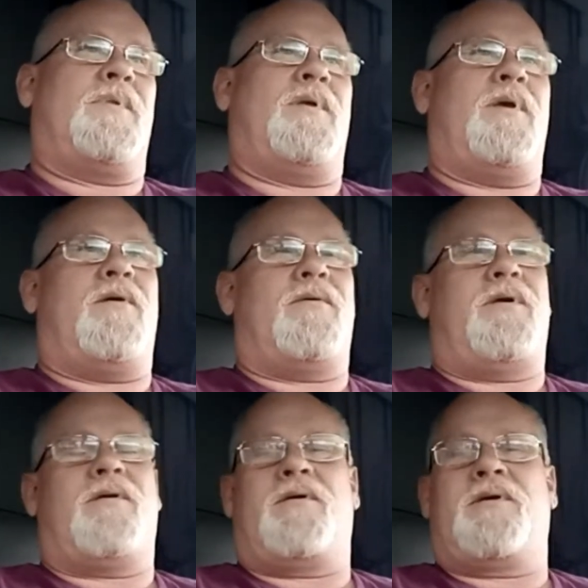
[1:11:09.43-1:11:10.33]

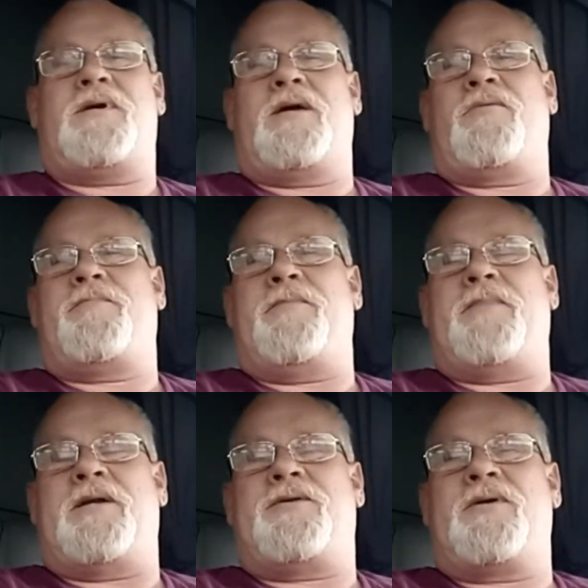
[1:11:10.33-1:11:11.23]
you're going to cut
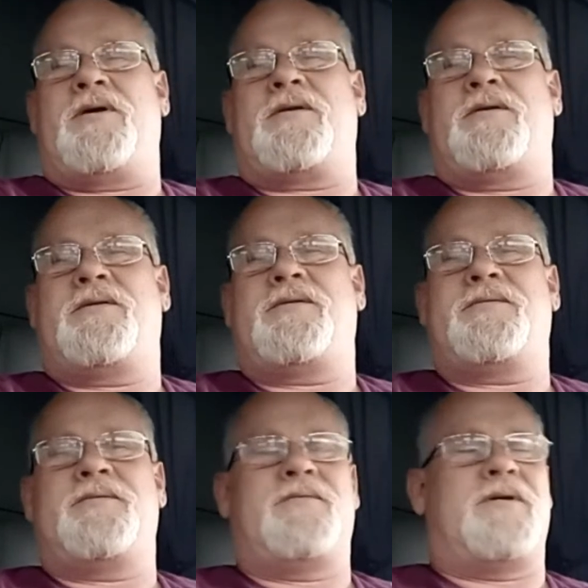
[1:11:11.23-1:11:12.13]
open my truck.
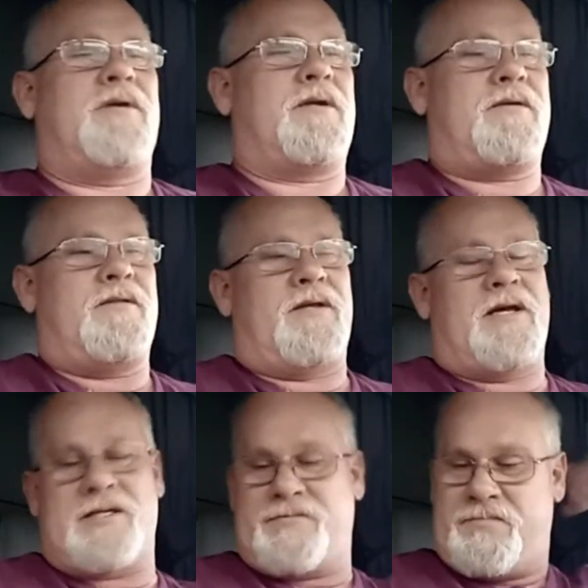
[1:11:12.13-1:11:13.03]
Well, like the
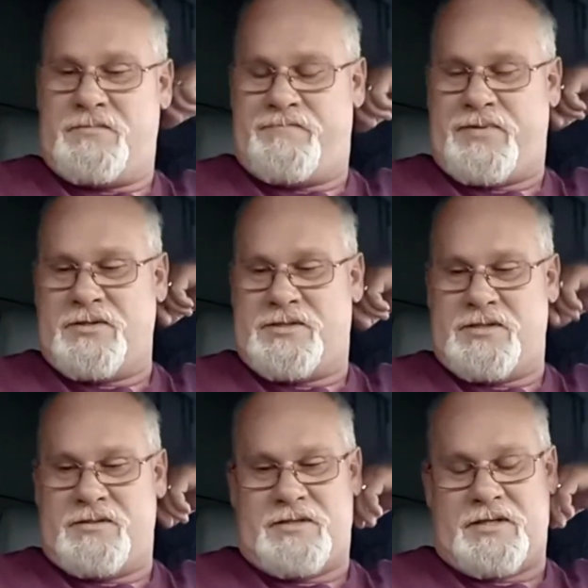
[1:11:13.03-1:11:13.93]
last
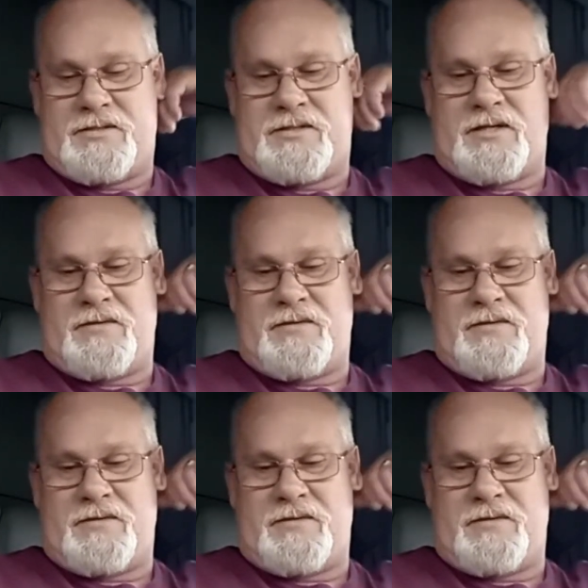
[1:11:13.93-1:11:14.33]
person that